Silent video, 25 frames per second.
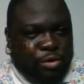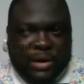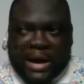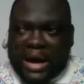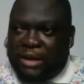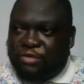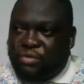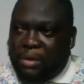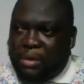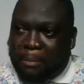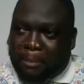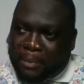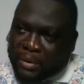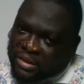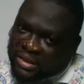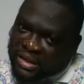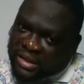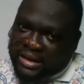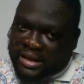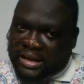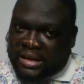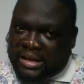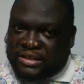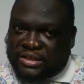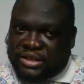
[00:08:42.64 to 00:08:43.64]
And you guys were pit
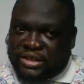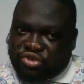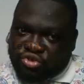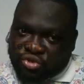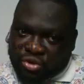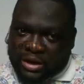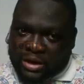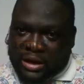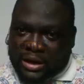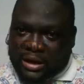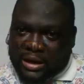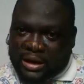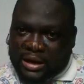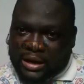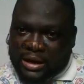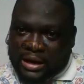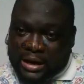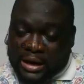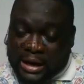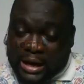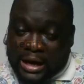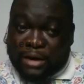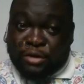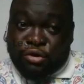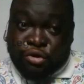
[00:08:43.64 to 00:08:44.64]
against each other.
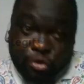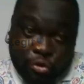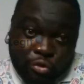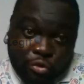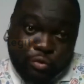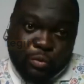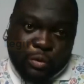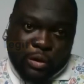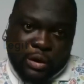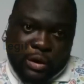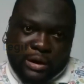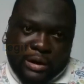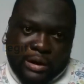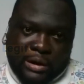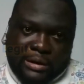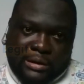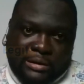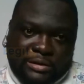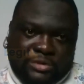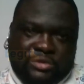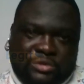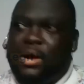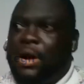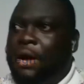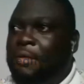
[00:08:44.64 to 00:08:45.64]
And you won.
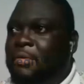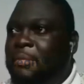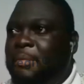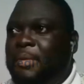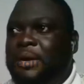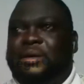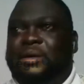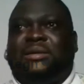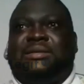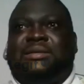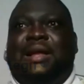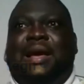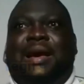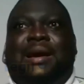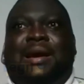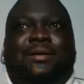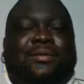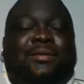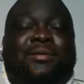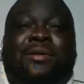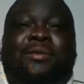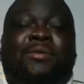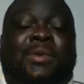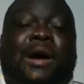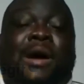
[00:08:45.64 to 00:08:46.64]
So everybody was like,
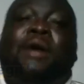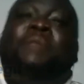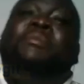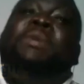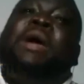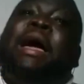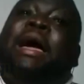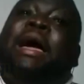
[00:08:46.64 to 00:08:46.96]
oh,